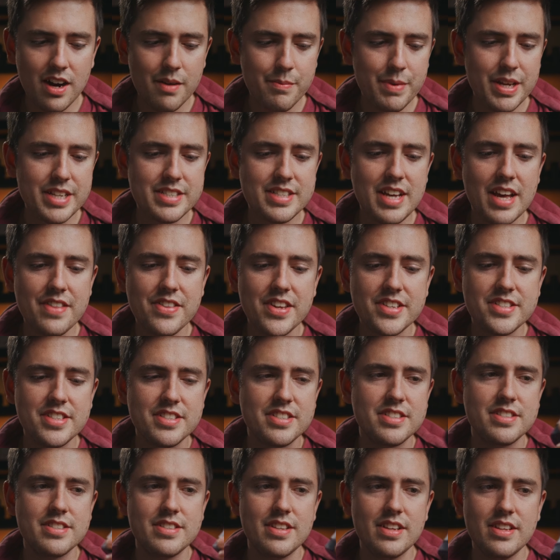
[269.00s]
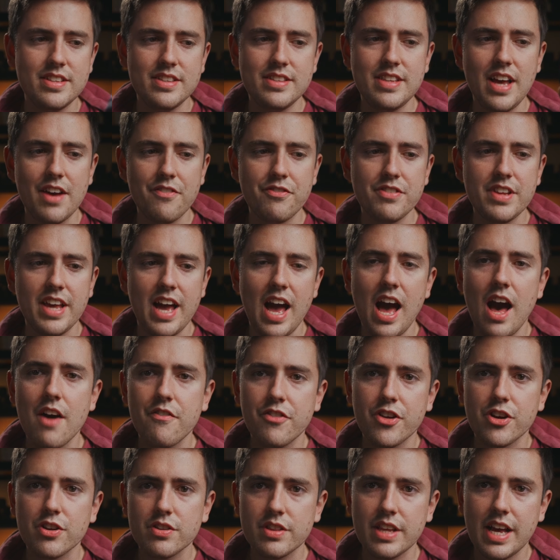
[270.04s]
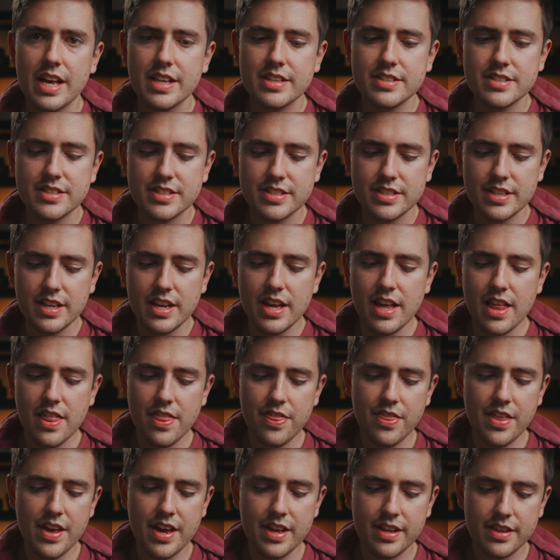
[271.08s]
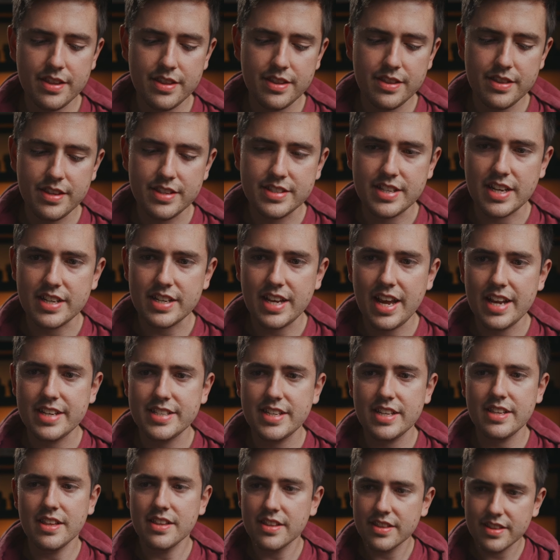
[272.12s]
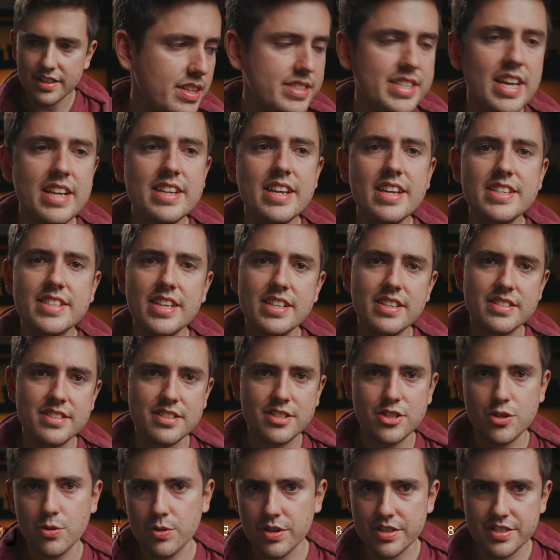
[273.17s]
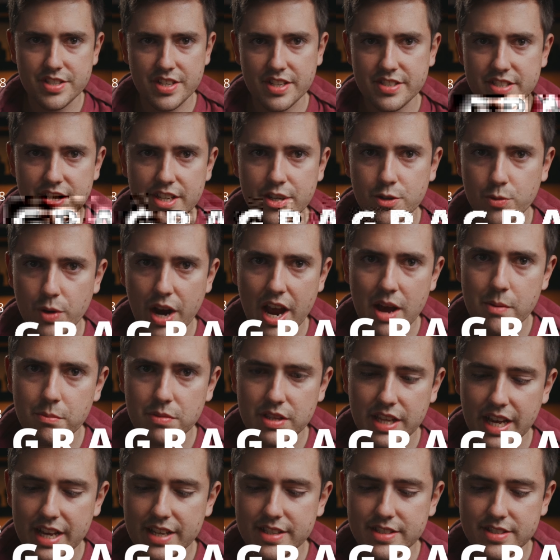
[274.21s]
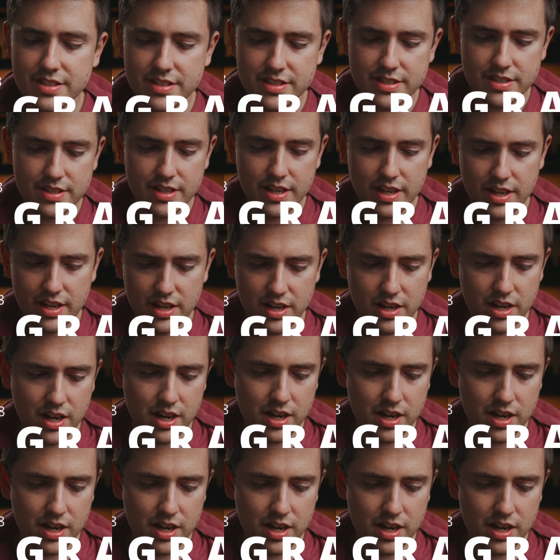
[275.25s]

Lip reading: Is that this is definitely a heavier lens than the 10 to 18. The 10 to 18 is a 260 gram lens, where the